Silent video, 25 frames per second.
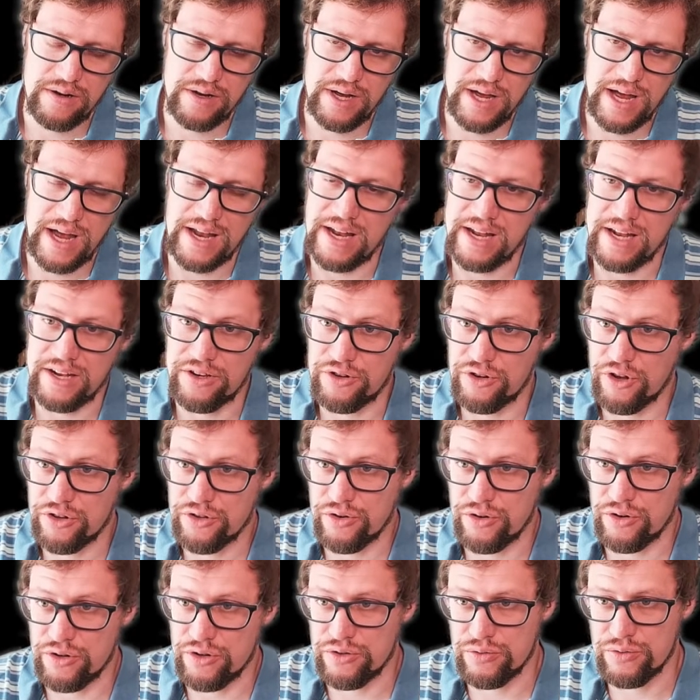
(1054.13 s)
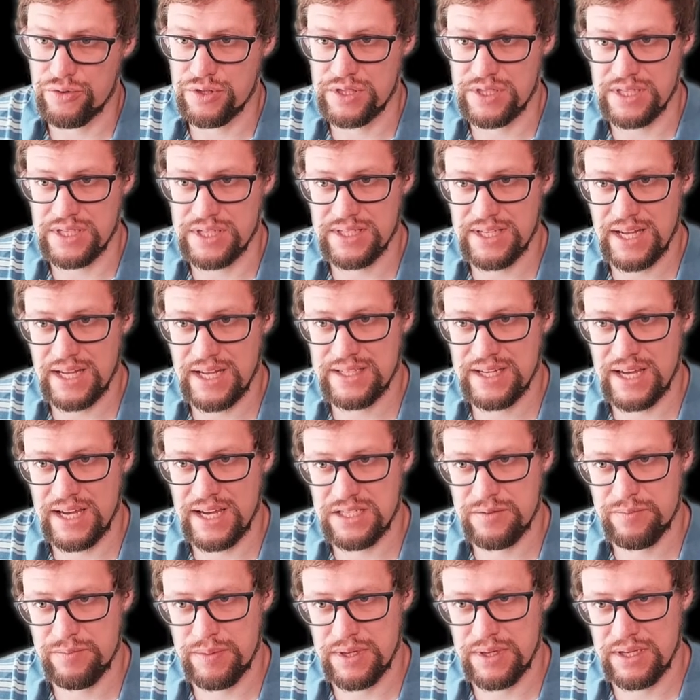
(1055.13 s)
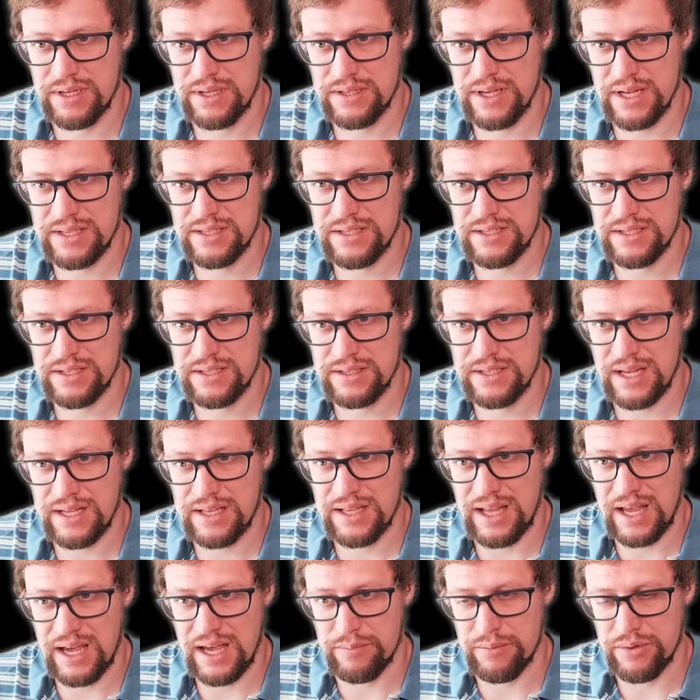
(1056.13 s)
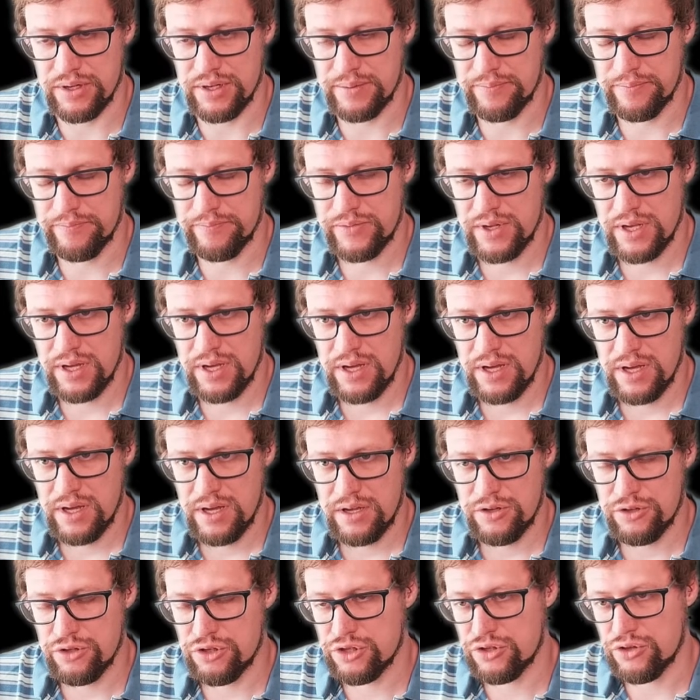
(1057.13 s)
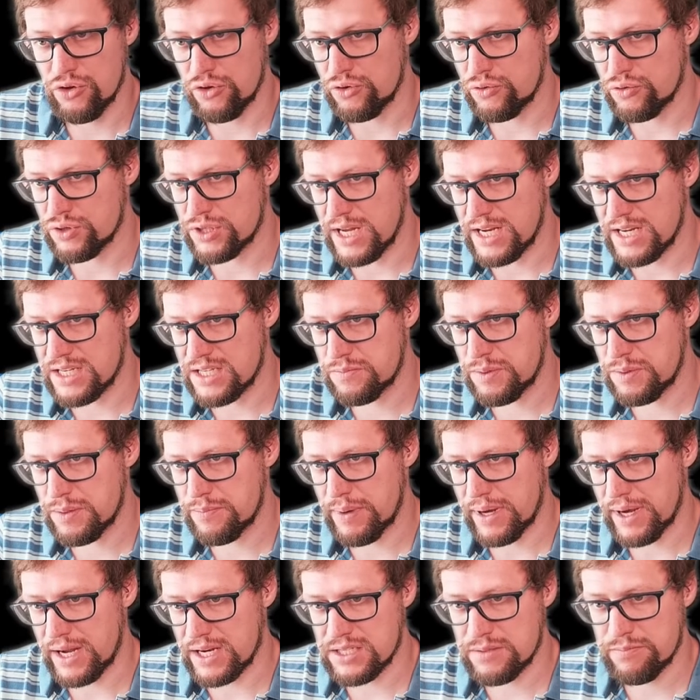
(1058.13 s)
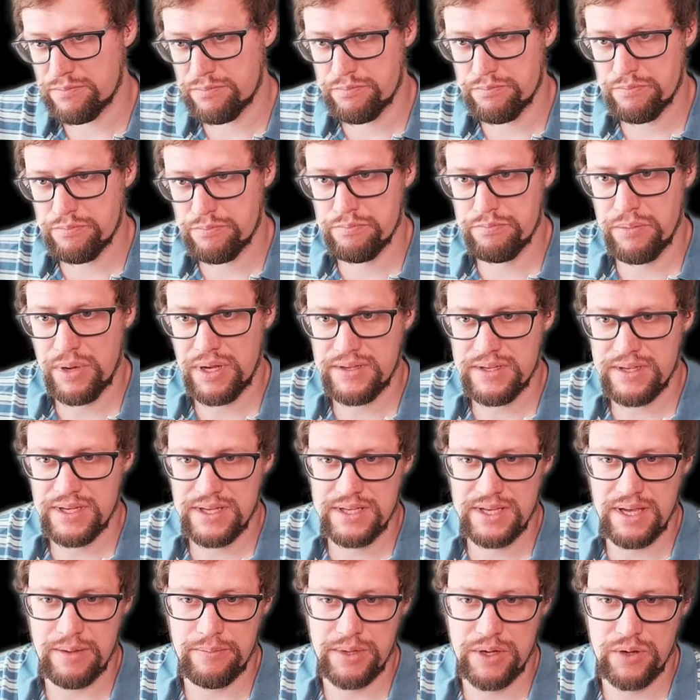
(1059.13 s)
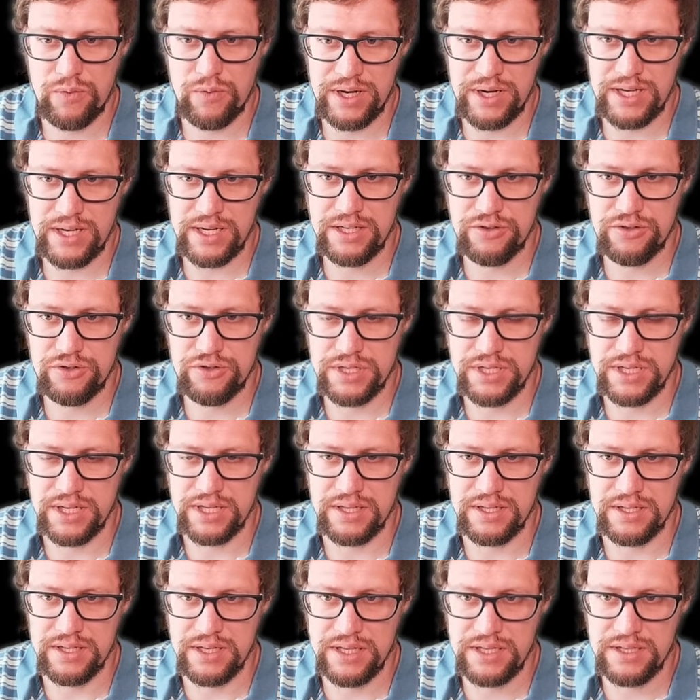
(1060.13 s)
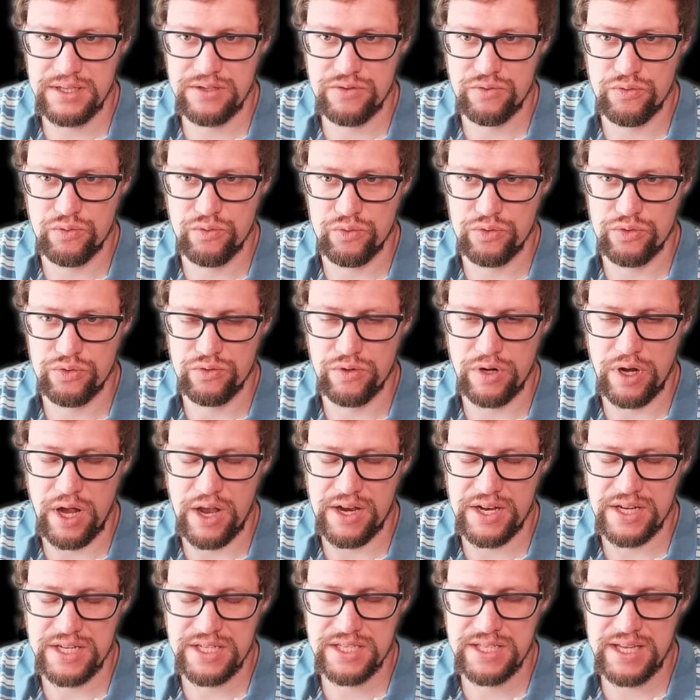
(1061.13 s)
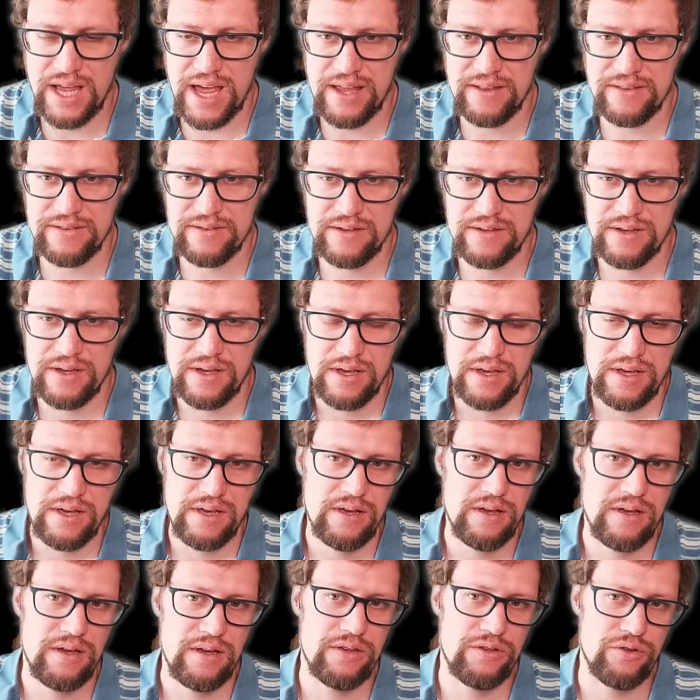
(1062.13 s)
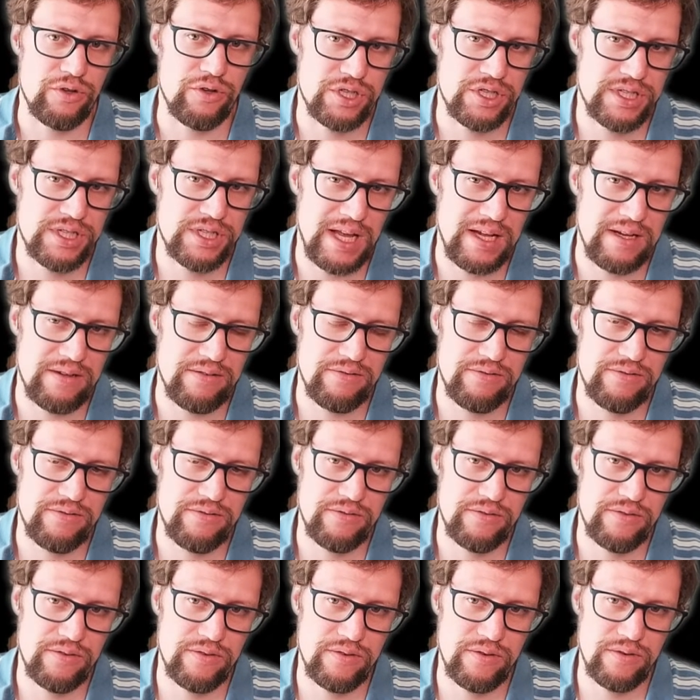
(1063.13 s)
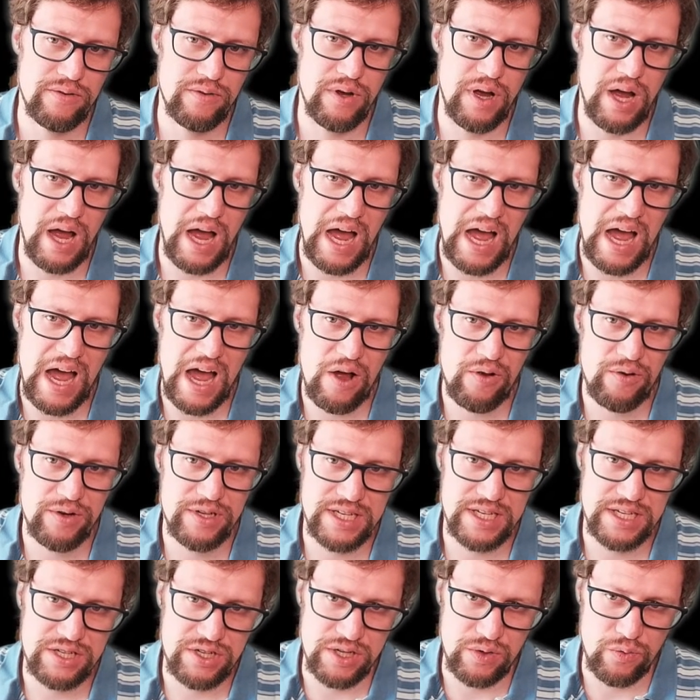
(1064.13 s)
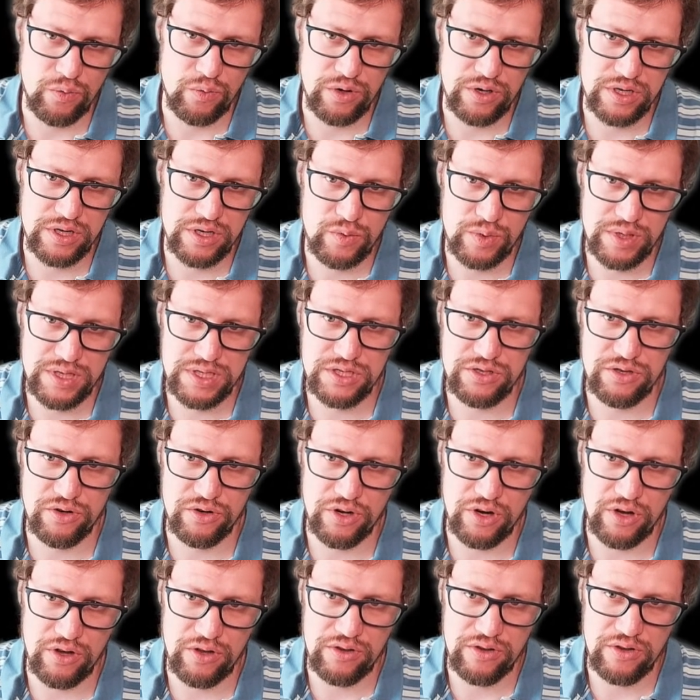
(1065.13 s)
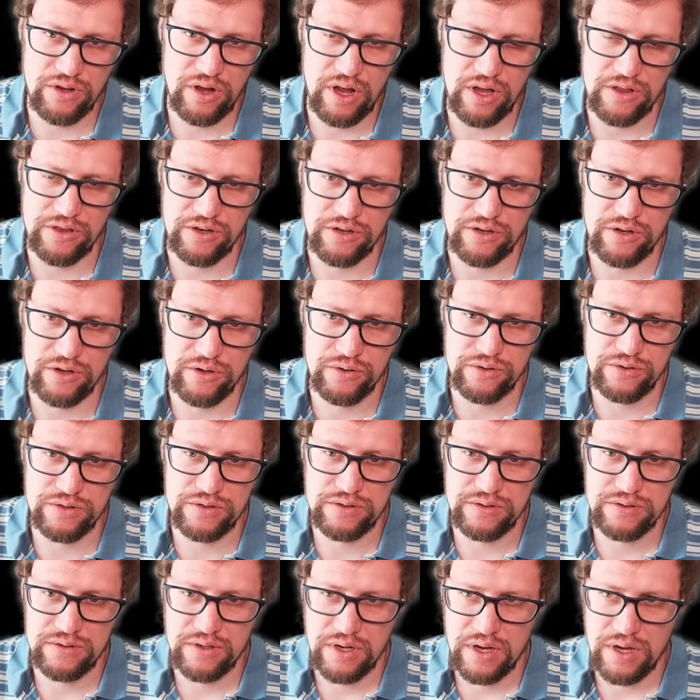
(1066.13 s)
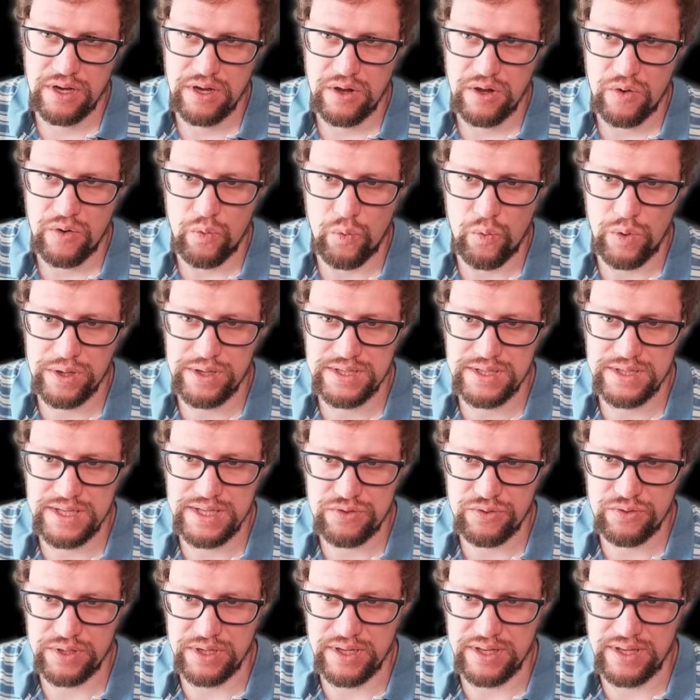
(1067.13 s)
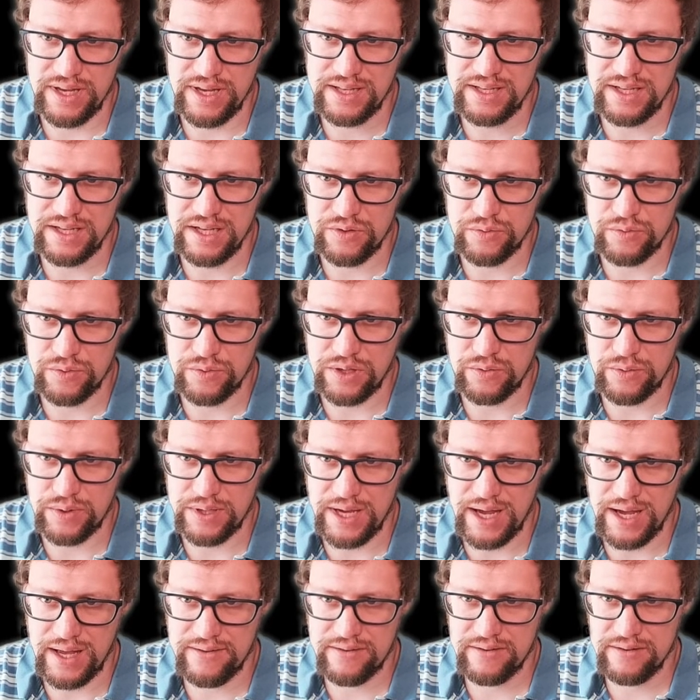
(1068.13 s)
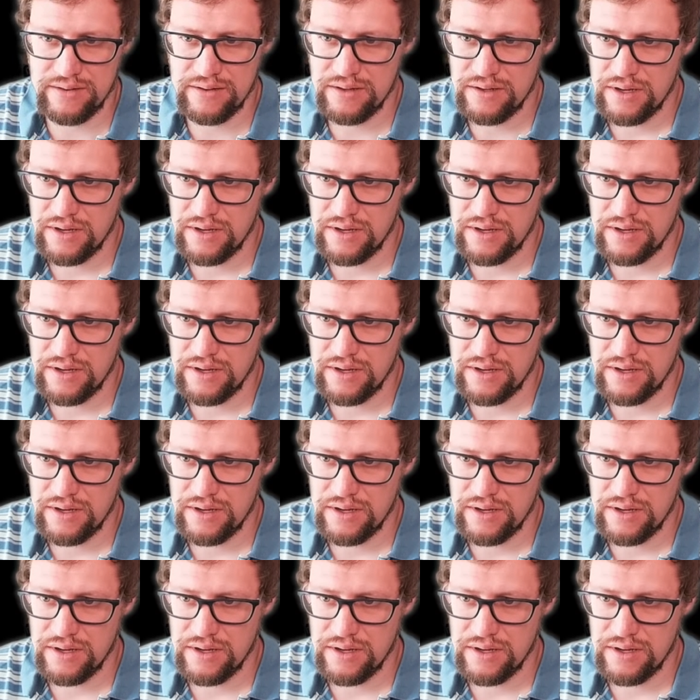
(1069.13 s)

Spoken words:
and then you're not going to use this net library. You're just going to use the HTTP package. But it can be quite interesting indeed to understand yourself how this actually works, what is going on under the hood, what is actually the data that we get